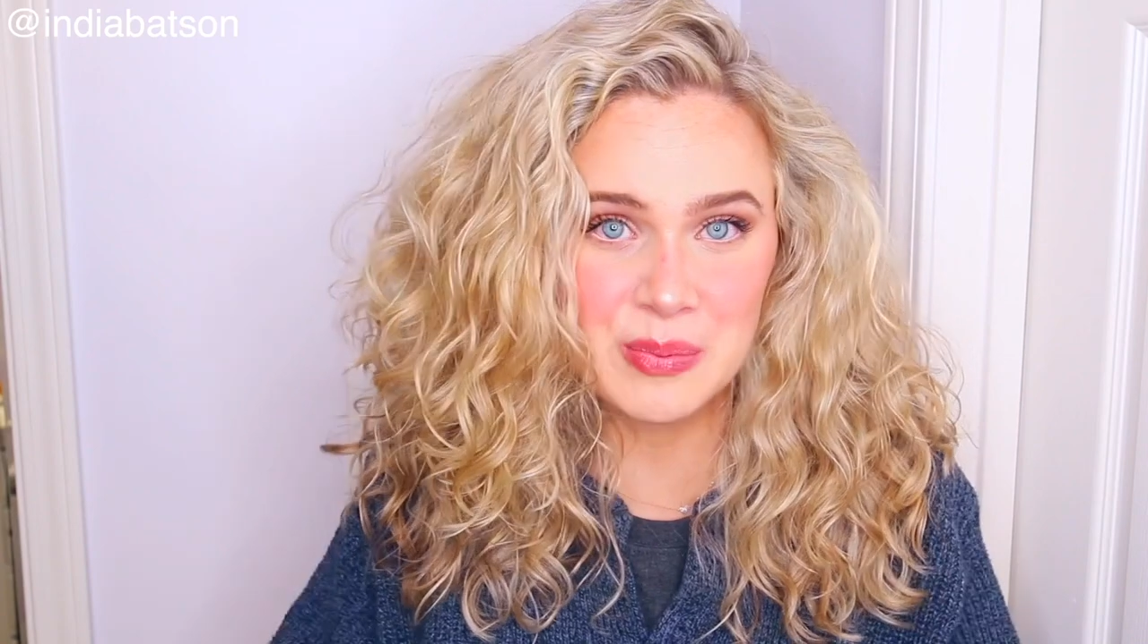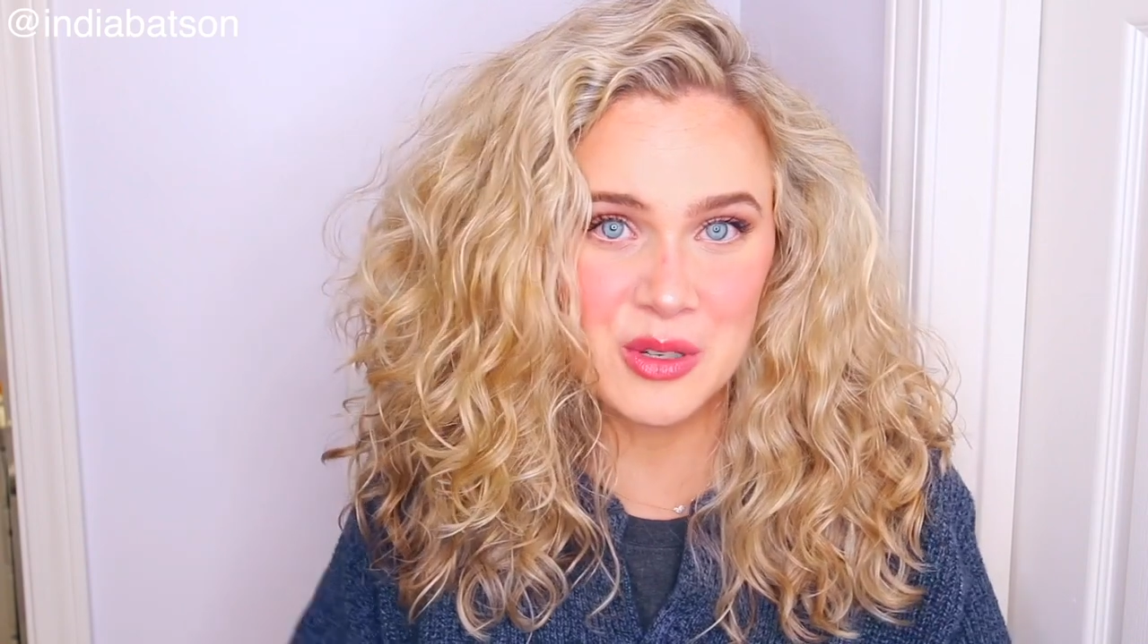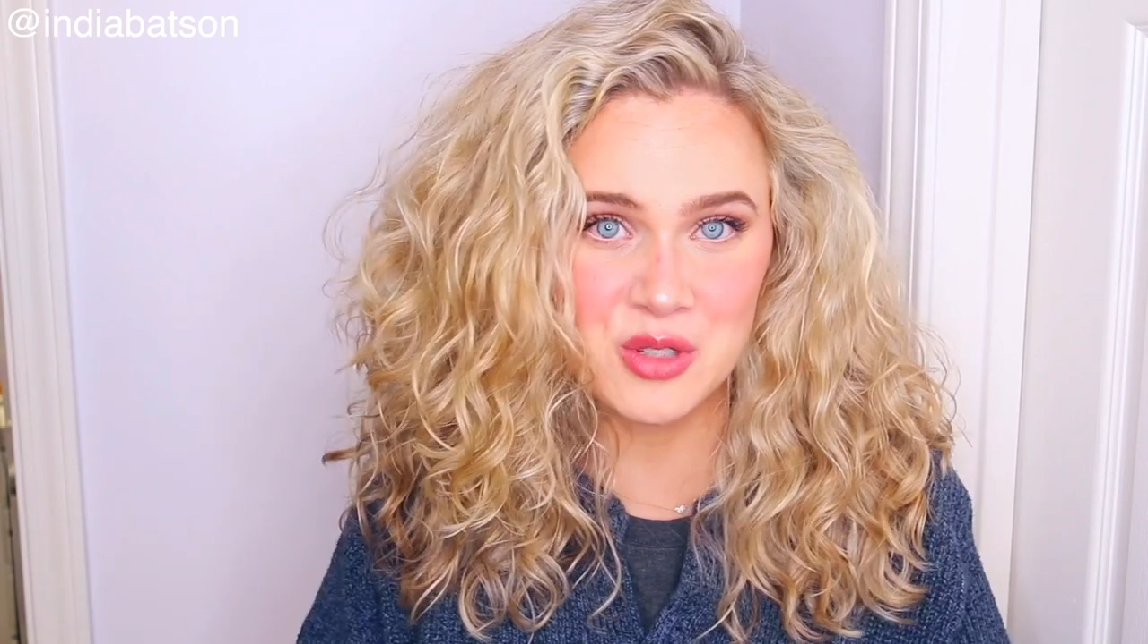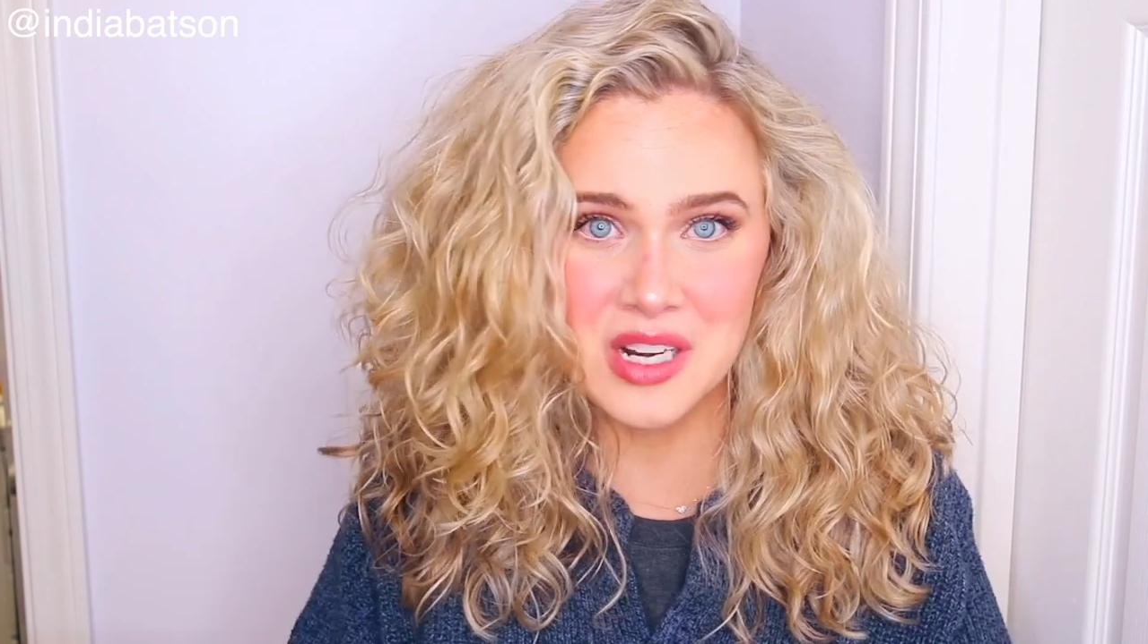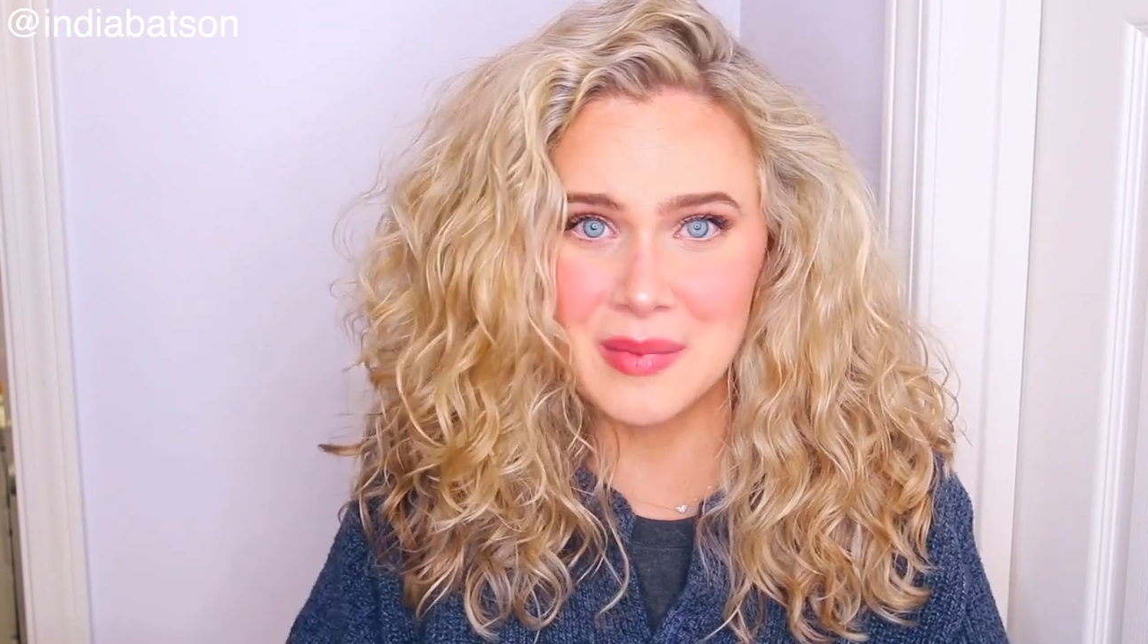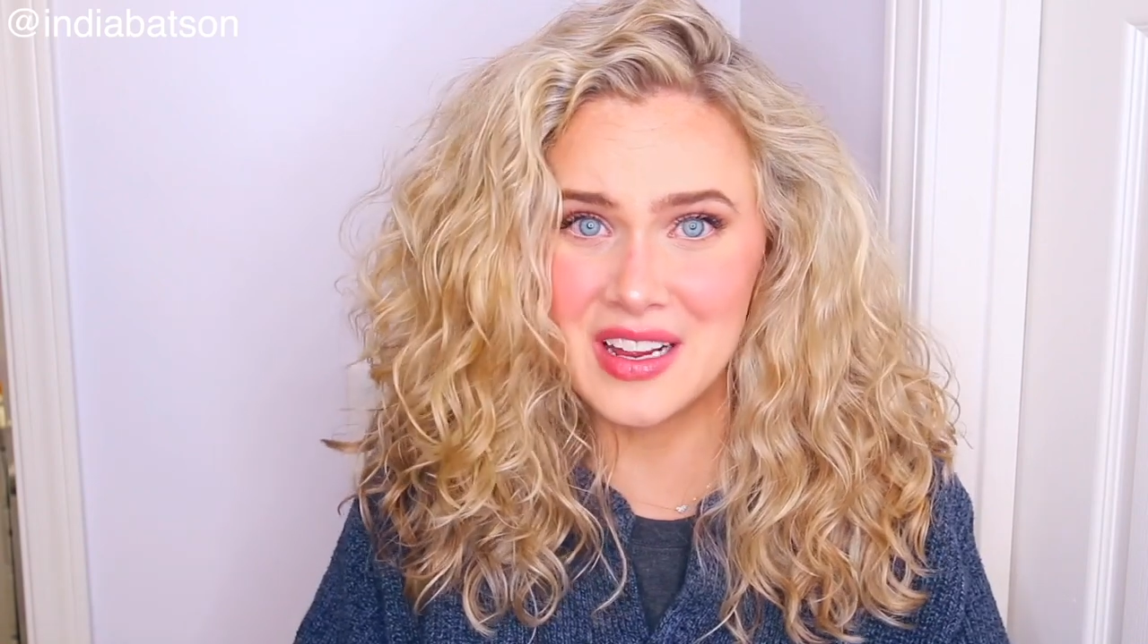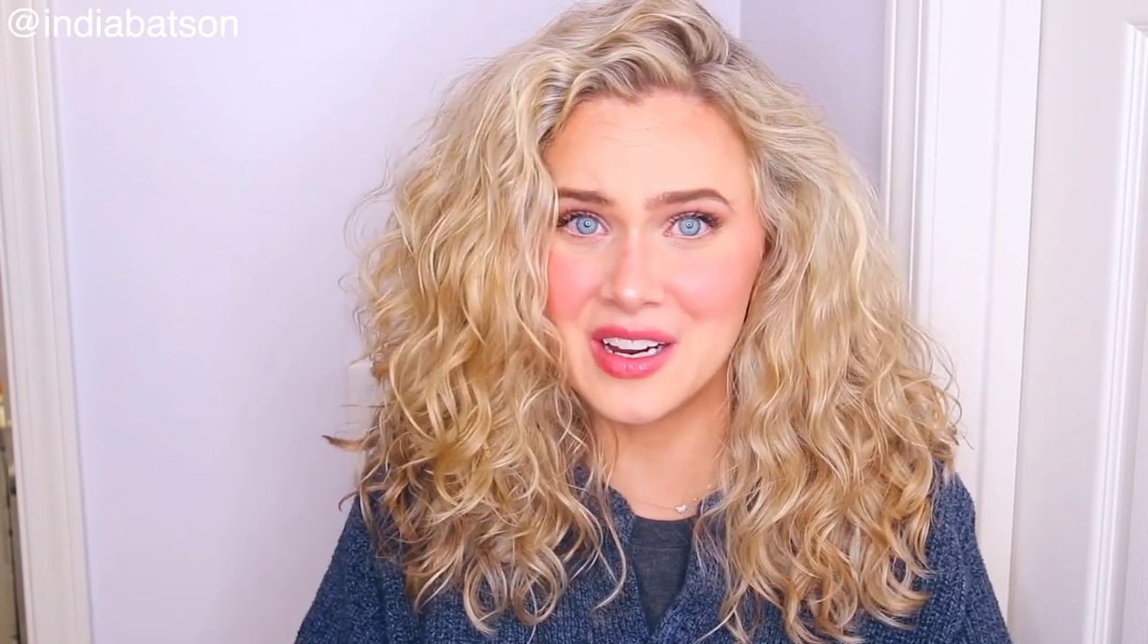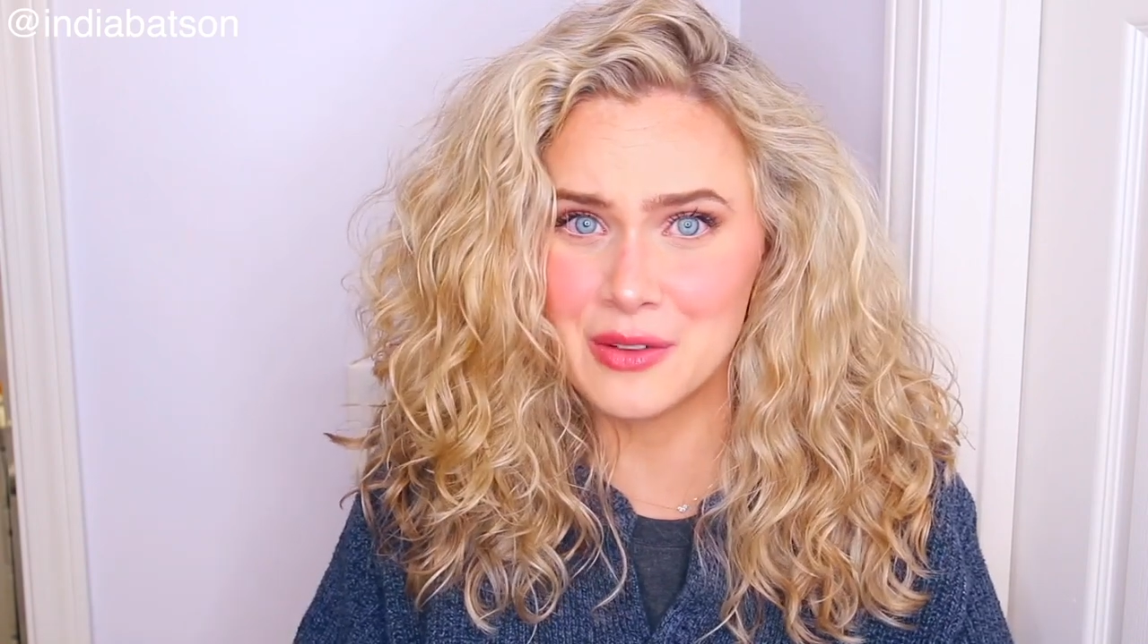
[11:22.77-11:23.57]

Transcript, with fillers: blow dried my hair